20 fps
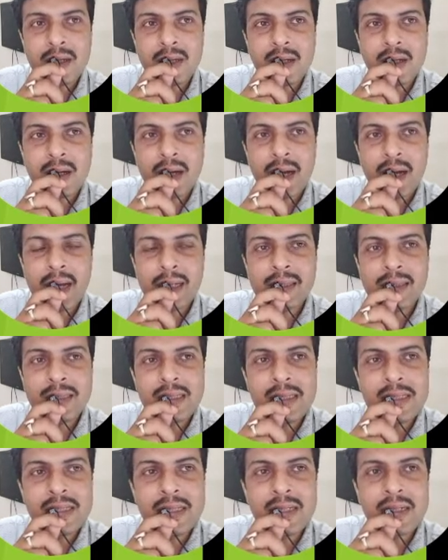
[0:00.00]
and this
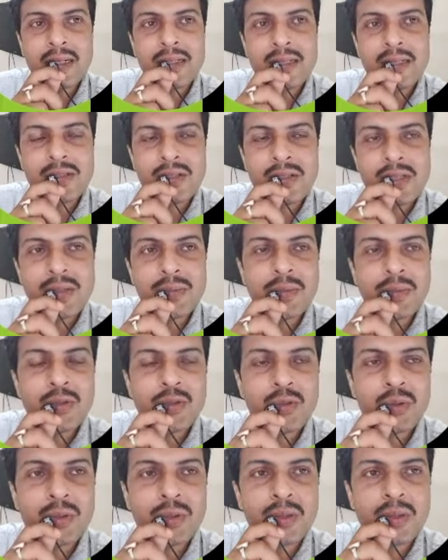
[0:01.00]
signal is received to
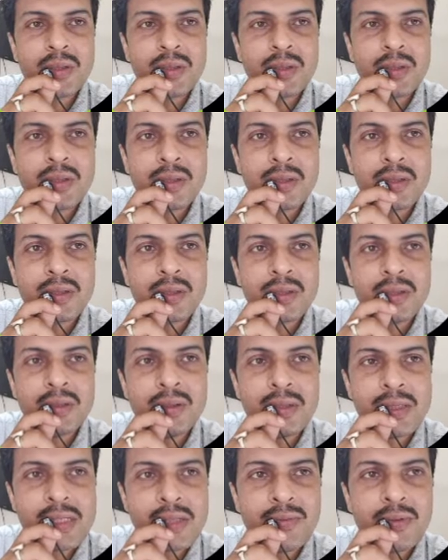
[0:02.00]
the
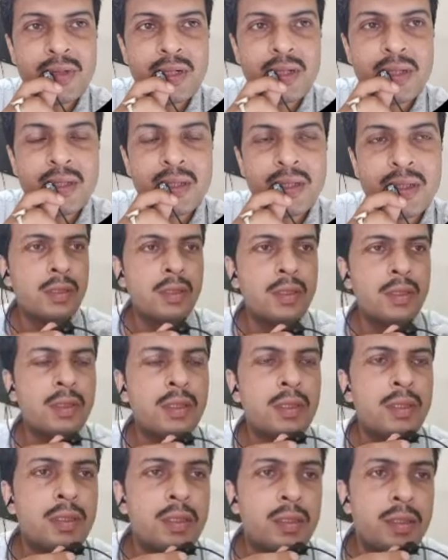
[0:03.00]
receiver.
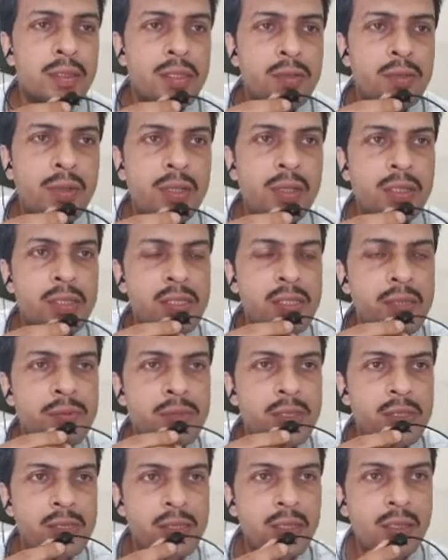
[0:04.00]
Receiver
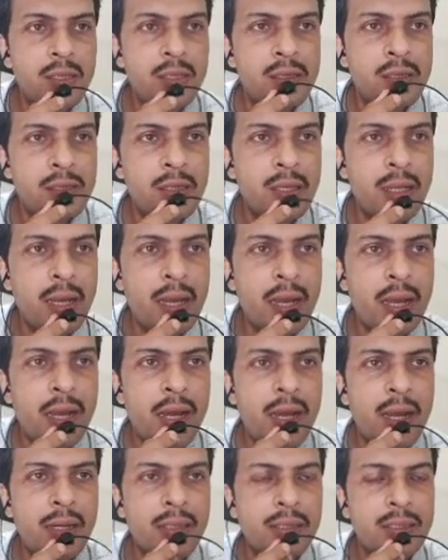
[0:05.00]
receives the signal
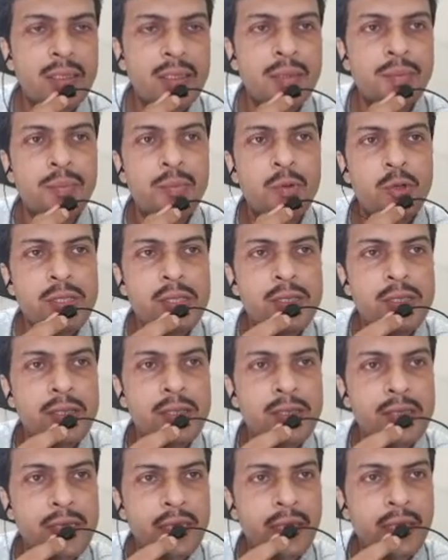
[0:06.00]
and then process
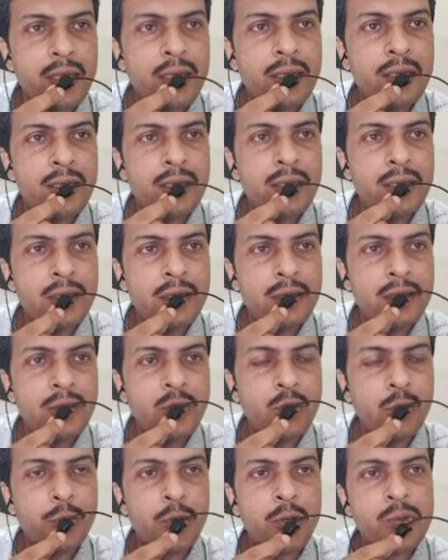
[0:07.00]
the signal
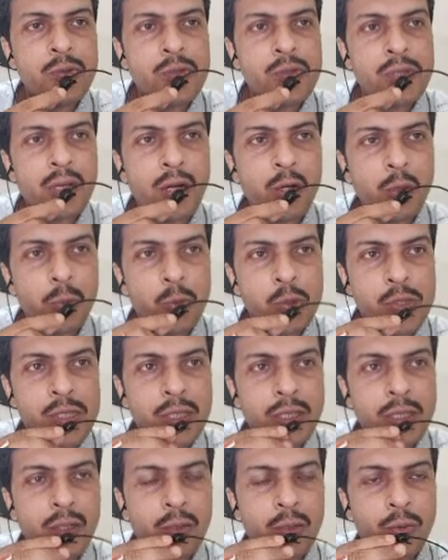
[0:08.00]
to produce the output
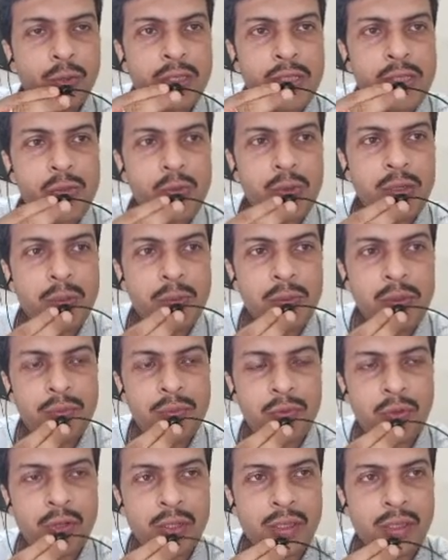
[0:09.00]
signal which is
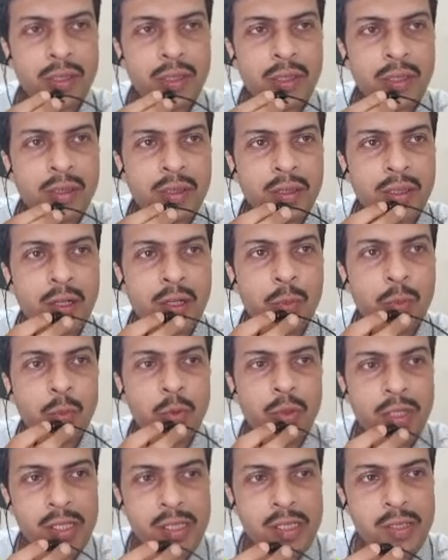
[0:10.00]
suitable for the
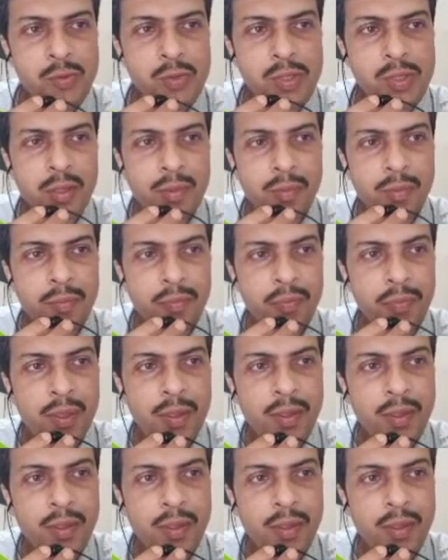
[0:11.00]
output transducer.